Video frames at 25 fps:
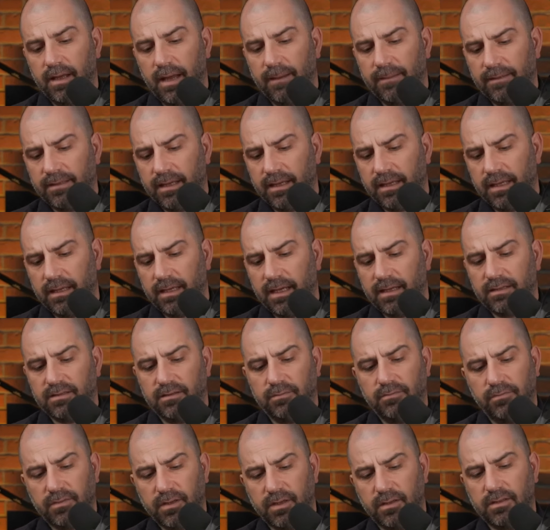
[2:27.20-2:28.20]
I think it has a
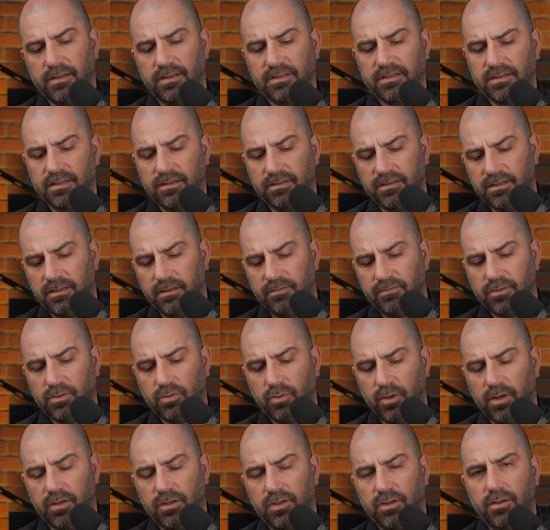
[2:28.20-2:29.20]
very sensitive
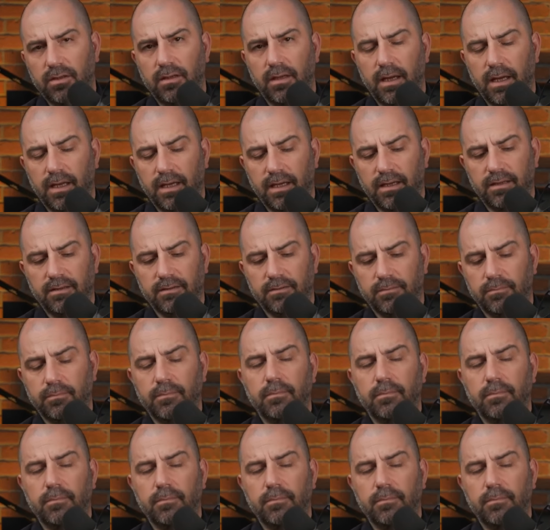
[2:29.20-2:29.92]
structure and,